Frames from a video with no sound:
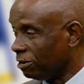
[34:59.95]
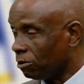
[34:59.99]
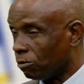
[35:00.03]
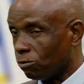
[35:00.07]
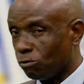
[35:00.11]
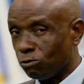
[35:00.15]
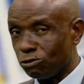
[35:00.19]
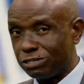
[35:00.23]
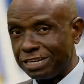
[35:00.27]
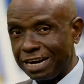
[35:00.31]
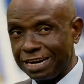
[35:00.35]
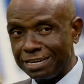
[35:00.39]

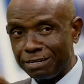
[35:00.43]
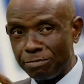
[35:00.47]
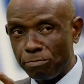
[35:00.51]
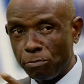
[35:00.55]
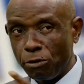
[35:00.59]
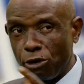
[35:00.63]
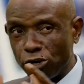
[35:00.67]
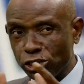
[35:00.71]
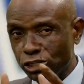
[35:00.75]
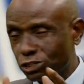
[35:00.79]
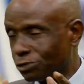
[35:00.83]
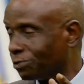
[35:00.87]
which are the
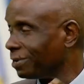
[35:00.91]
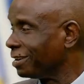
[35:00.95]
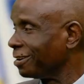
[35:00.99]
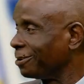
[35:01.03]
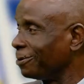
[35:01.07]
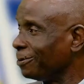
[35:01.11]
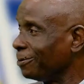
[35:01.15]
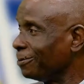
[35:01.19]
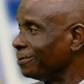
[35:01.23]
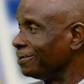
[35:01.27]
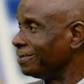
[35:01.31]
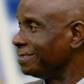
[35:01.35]
most
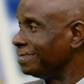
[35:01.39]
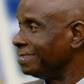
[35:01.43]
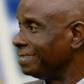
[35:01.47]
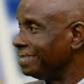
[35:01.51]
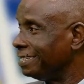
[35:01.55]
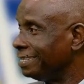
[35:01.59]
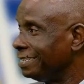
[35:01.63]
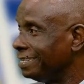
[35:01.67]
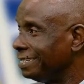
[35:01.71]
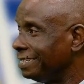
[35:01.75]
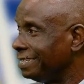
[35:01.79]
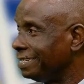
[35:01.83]
critical,
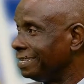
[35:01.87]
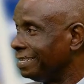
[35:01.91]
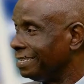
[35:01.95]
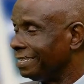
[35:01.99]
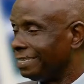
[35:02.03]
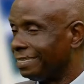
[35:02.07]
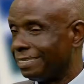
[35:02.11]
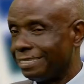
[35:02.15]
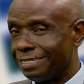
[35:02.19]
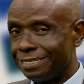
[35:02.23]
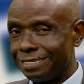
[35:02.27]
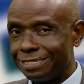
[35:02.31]

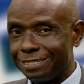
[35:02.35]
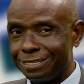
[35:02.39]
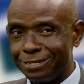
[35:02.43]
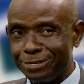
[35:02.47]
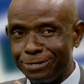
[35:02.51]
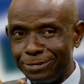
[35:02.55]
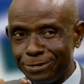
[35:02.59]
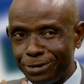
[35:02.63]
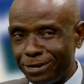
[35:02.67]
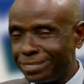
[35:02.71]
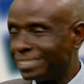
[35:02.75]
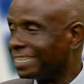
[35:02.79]

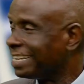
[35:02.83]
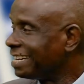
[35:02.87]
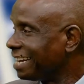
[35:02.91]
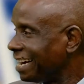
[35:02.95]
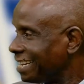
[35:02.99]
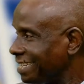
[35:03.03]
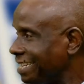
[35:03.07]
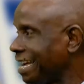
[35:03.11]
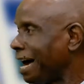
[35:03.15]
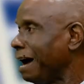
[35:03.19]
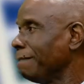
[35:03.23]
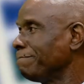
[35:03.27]
nothing
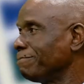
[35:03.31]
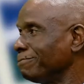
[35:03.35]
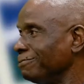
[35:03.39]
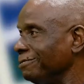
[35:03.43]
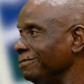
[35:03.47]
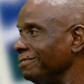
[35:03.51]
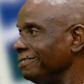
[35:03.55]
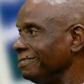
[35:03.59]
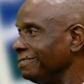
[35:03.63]
has happened